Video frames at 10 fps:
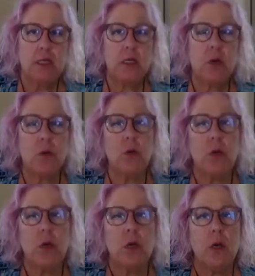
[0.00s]

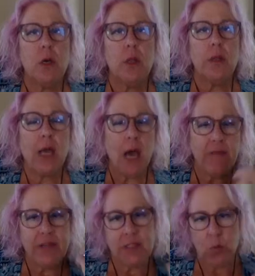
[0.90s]
So the
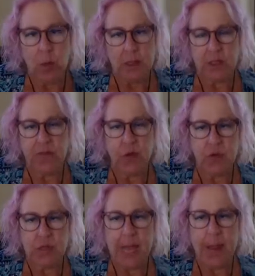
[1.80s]
obvious ones
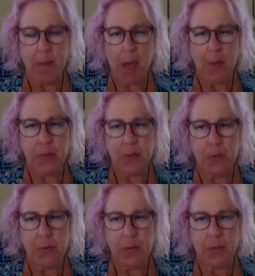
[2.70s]
first came up.